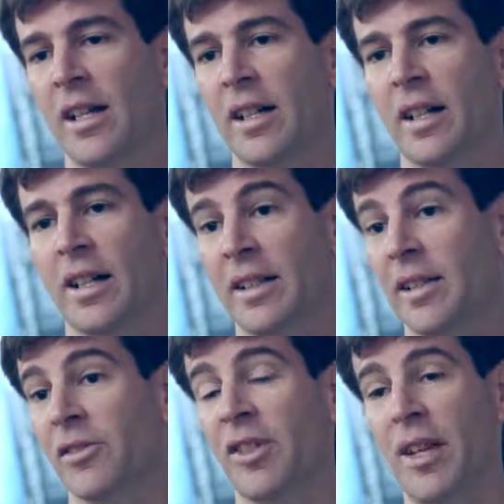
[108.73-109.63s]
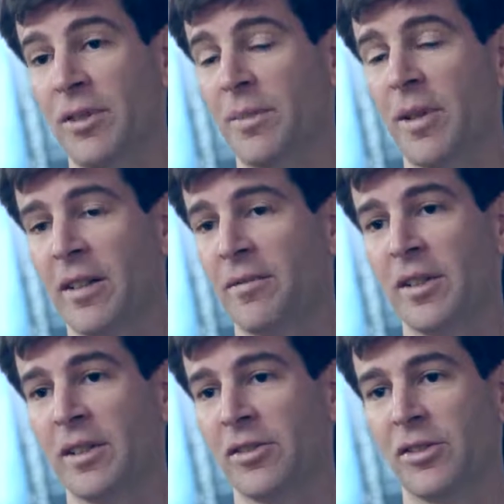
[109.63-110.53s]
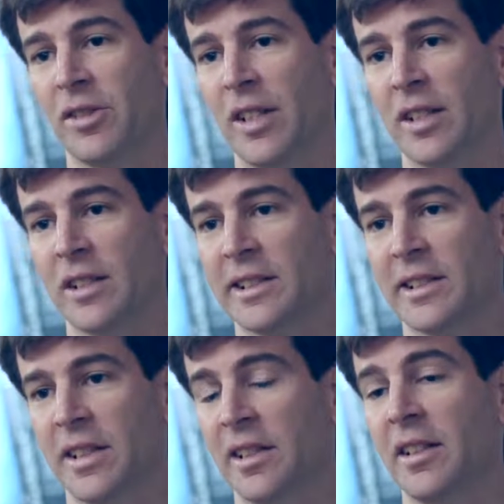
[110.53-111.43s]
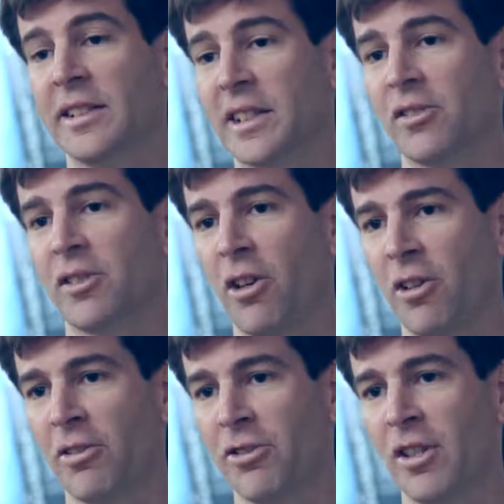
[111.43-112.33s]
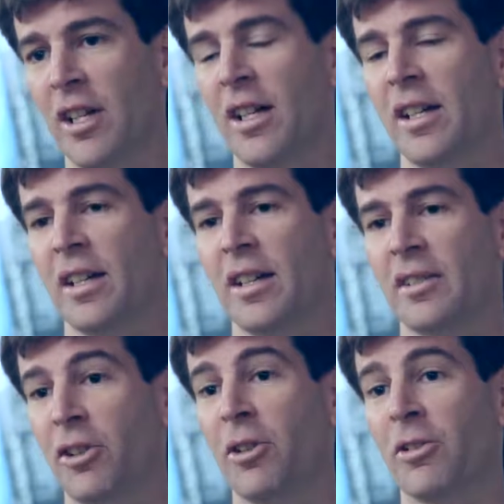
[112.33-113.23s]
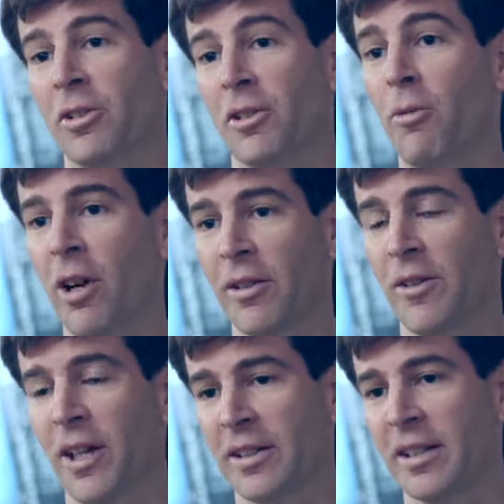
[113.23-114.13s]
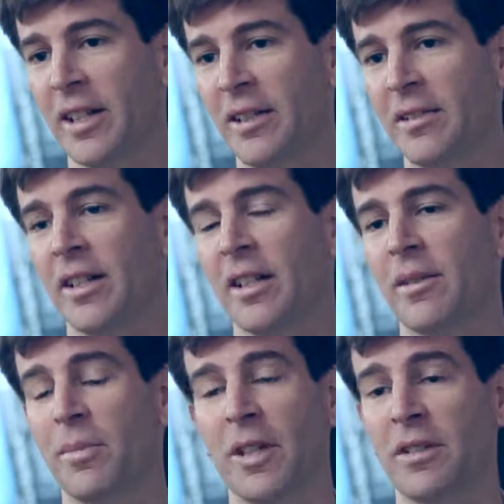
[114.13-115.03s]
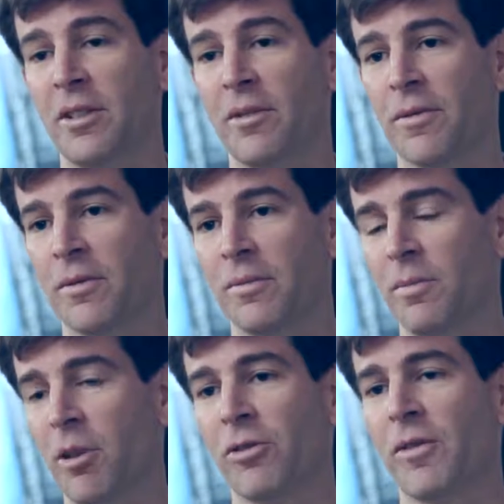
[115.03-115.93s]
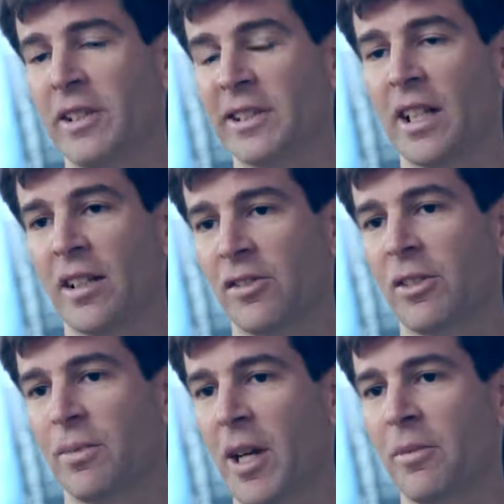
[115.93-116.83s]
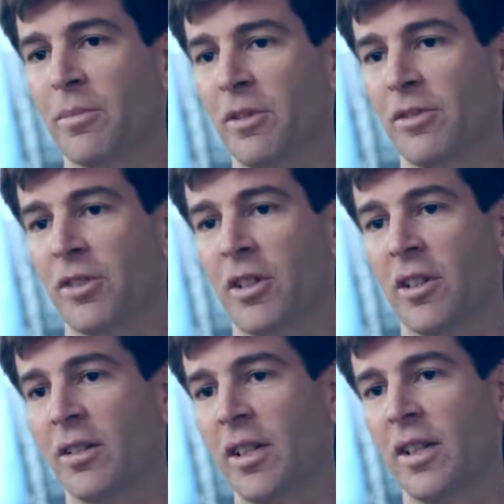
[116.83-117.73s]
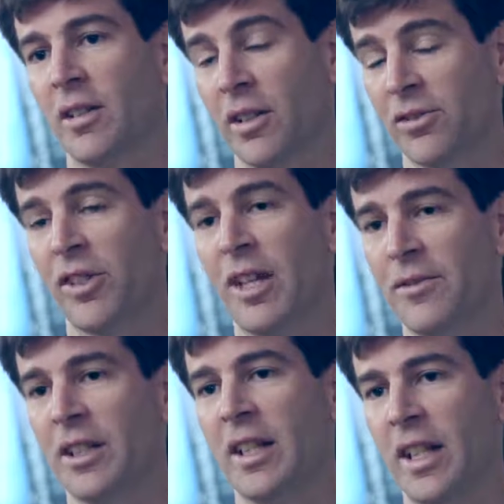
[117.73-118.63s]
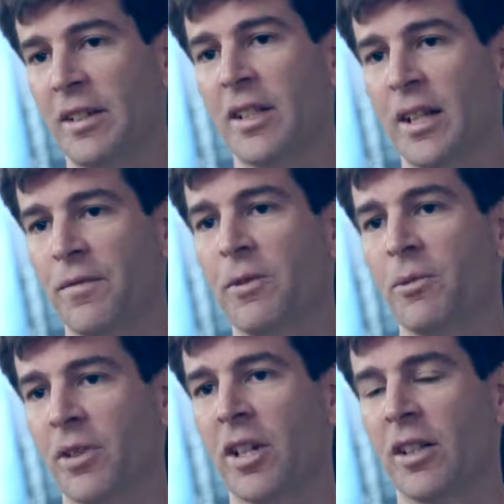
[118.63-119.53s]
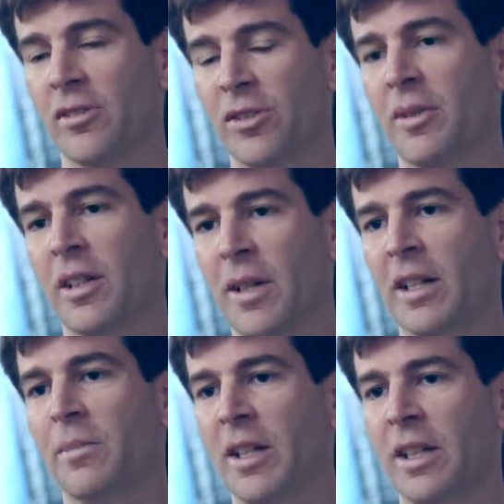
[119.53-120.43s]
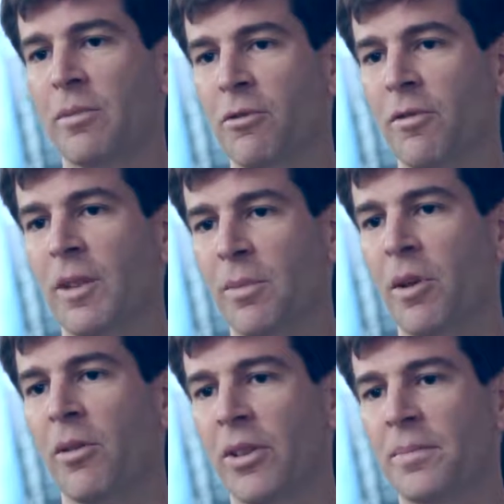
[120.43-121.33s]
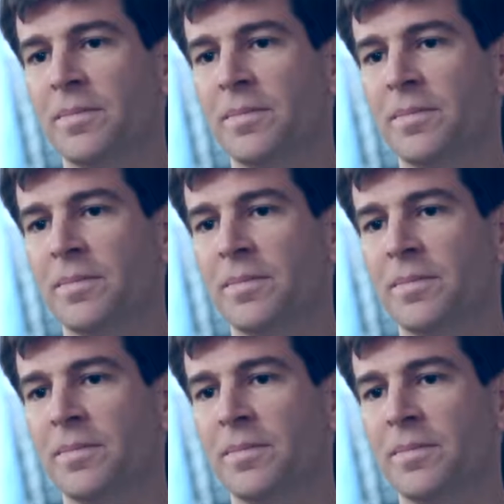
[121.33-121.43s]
And then the safety benefit is at least as large. It's harder to quantify today, but for most fleets tell us their pain points are safety and fuel costs, so we can make a big improvement in both.